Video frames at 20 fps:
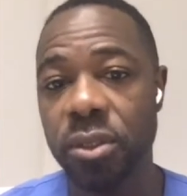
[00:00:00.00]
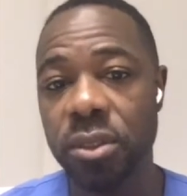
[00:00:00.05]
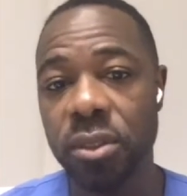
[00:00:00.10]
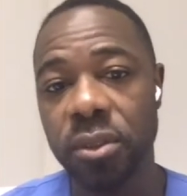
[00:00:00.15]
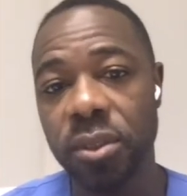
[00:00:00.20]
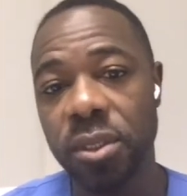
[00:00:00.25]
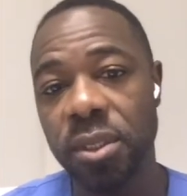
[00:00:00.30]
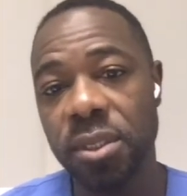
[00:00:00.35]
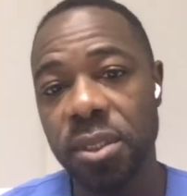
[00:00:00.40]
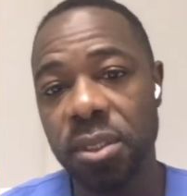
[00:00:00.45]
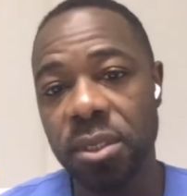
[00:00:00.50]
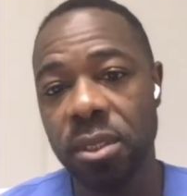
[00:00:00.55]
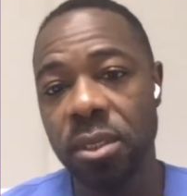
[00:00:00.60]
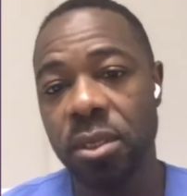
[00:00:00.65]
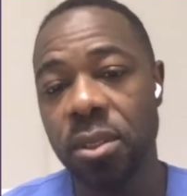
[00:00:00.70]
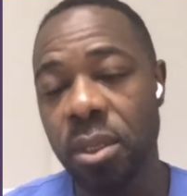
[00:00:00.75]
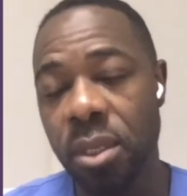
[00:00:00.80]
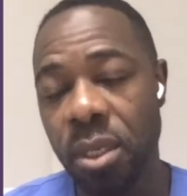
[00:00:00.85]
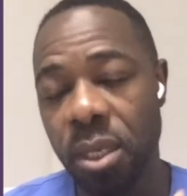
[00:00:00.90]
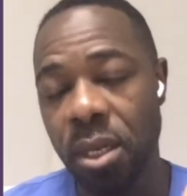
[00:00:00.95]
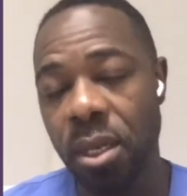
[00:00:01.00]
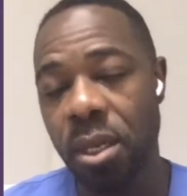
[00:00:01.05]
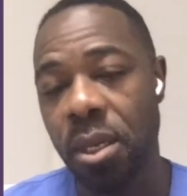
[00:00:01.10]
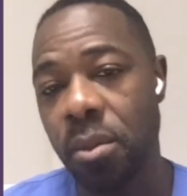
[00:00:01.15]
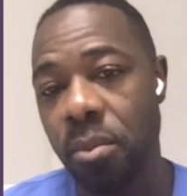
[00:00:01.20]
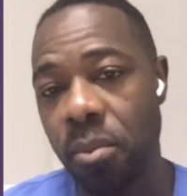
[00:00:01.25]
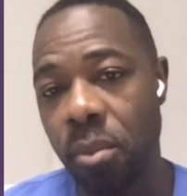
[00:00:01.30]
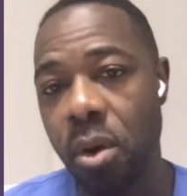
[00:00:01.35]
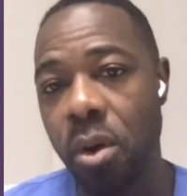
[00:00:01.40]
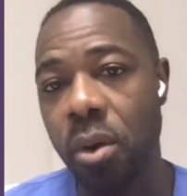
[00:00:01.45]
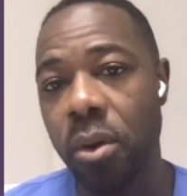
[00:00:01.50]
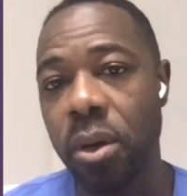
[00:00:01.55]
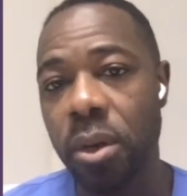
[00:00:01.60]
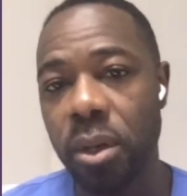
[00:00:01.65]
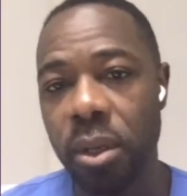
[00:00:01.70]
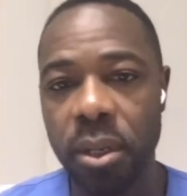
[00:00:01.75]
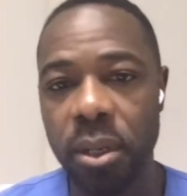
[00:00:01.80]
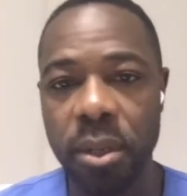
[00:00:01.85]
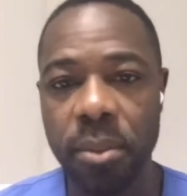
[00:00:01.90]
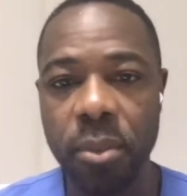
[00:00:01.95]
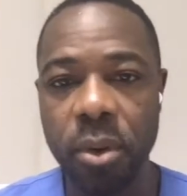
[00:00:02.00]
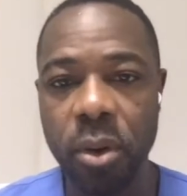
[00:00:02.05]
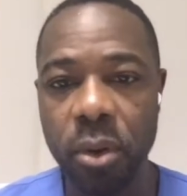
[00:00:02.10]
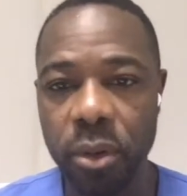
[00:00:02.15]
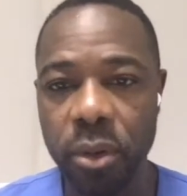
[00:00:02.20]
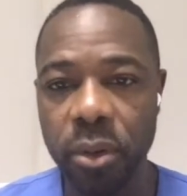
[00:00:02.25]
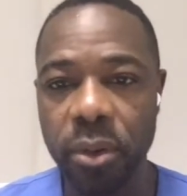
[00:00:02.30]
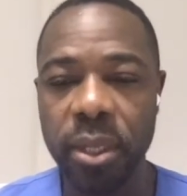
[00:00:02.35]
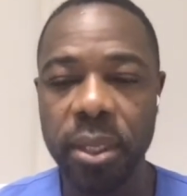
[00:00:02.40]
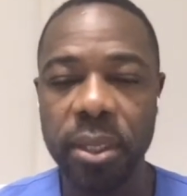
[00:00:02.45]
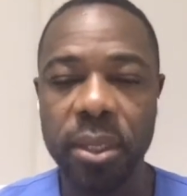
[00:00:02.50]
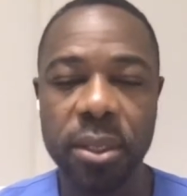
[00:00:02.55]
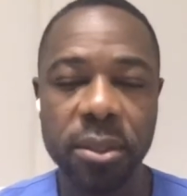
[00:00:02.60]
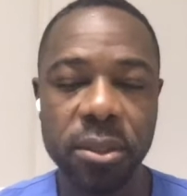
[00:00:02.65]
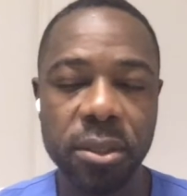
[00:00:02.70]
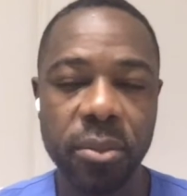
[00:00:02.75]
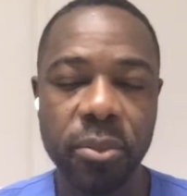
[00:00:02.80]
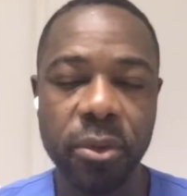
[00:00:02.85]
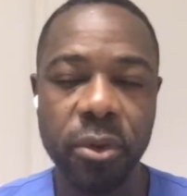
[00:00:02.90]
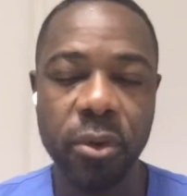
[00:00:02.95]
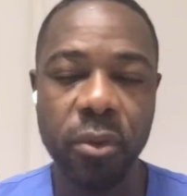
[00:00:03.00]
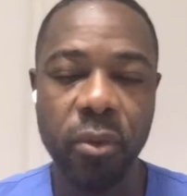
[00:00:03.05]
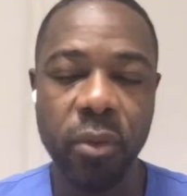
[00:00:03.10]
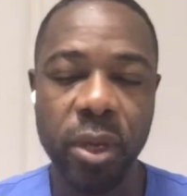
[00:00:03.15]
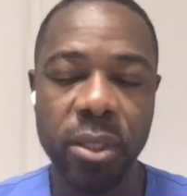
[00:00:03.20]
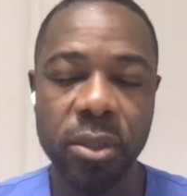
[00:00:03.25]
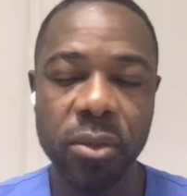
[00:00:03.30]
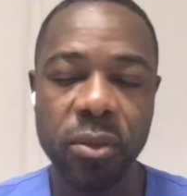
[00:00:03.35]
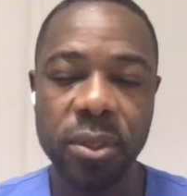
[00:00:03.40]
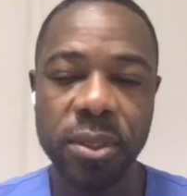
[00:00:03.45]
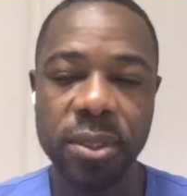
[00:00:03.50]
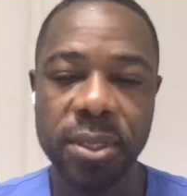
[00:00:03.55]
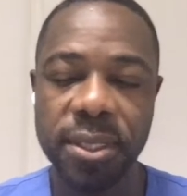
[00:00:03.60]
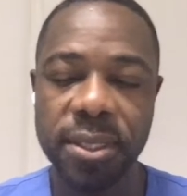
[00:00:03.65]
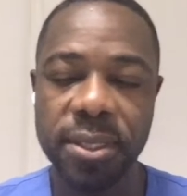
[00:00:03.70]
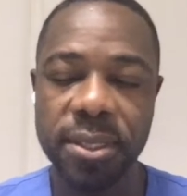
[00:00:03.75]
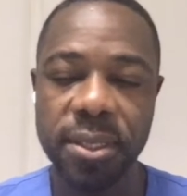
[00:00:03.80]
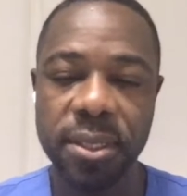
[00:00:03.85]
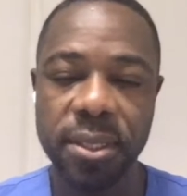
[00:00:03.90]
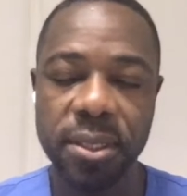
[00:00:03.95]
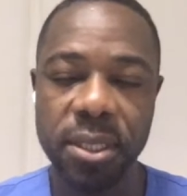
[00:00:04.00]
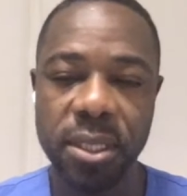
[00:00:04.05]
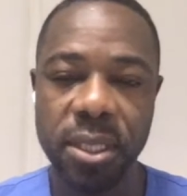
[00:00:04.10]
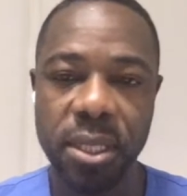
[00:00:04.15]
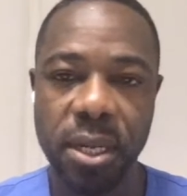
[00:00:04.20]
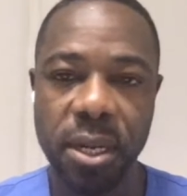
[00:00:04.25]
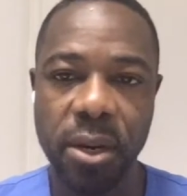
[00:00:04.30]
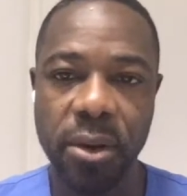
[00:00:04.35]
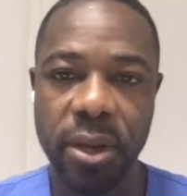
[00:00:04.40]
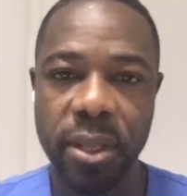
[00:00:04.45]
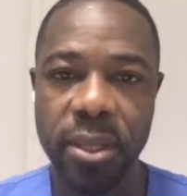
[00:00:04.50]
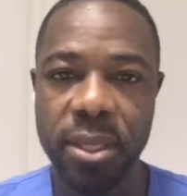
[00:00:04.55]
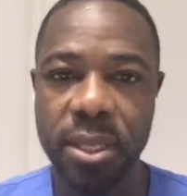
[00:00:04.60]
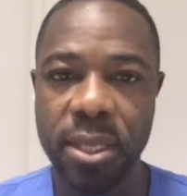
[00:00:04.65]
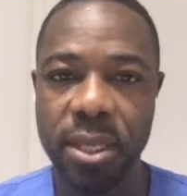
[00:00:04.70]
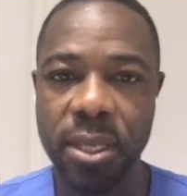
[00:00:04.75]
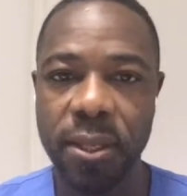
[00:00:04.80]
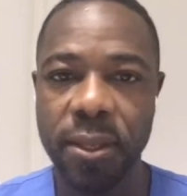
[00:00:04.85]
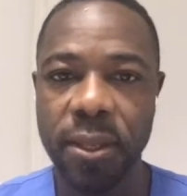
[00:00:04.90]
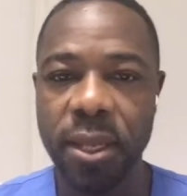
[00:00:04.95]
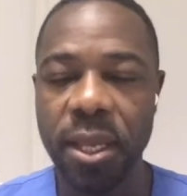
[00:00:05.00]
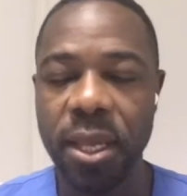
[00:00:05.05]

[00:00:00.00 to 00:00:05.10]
So this is a more modern and contemporary way to assess the TR and the